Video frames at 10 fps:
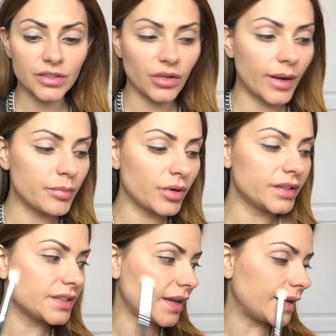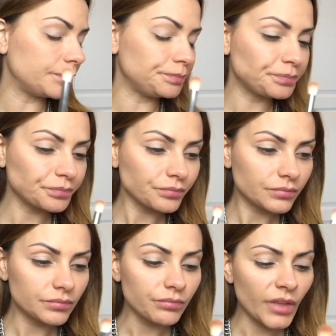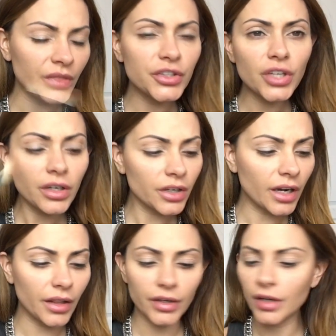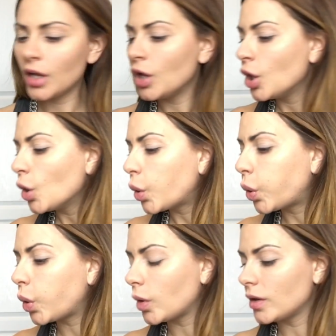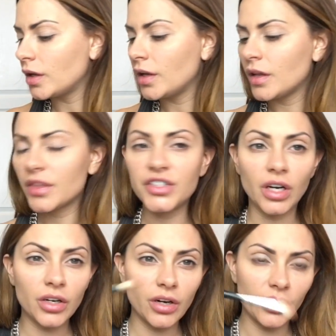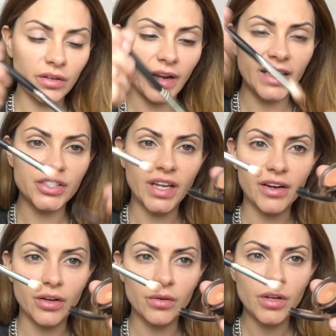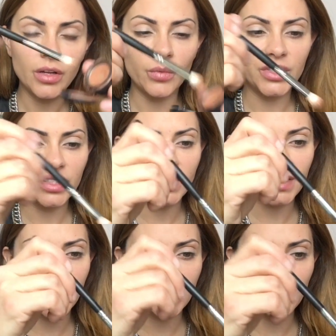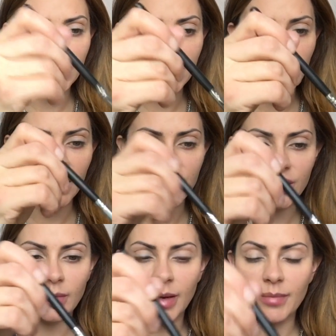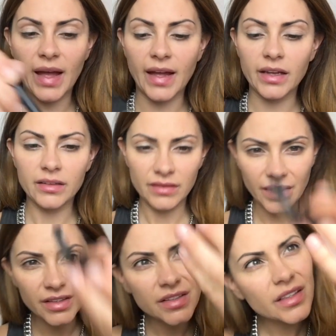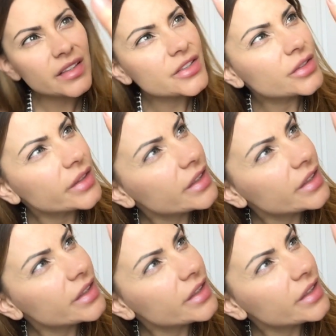So I put the darker color of eyeshadow, which in this case I'm using Texture by MAC. That is Texture.